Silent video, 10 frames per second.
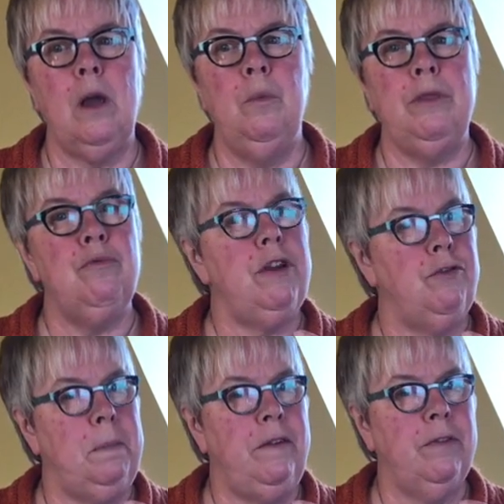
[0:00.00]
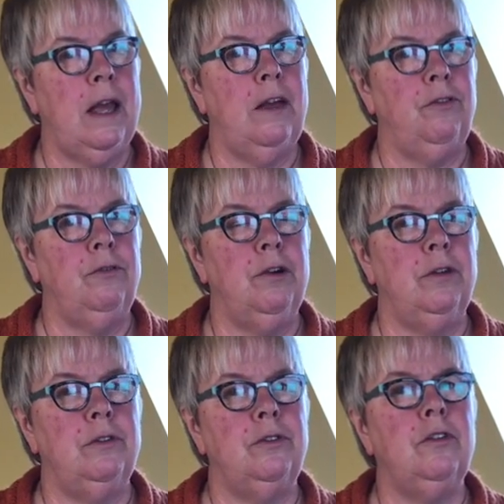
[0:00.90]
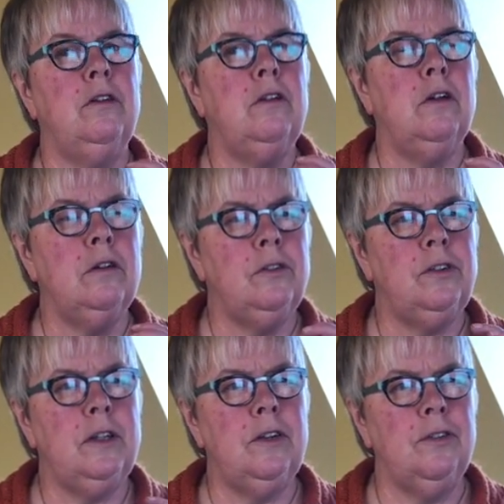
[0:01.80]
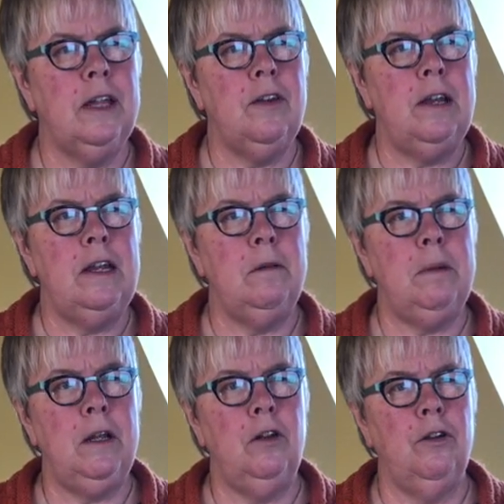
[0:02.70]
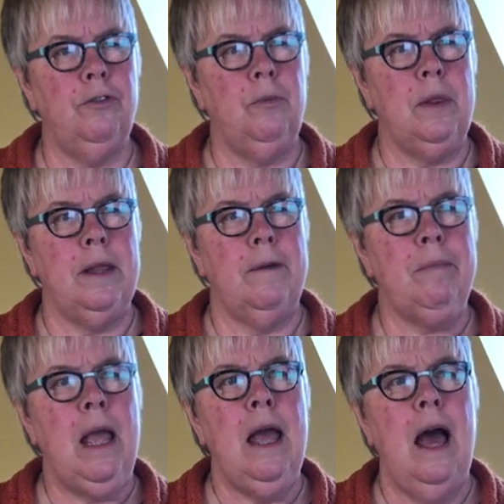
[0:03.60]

with rich beef casseroles, so long as it doesn't get a little bit lost with that.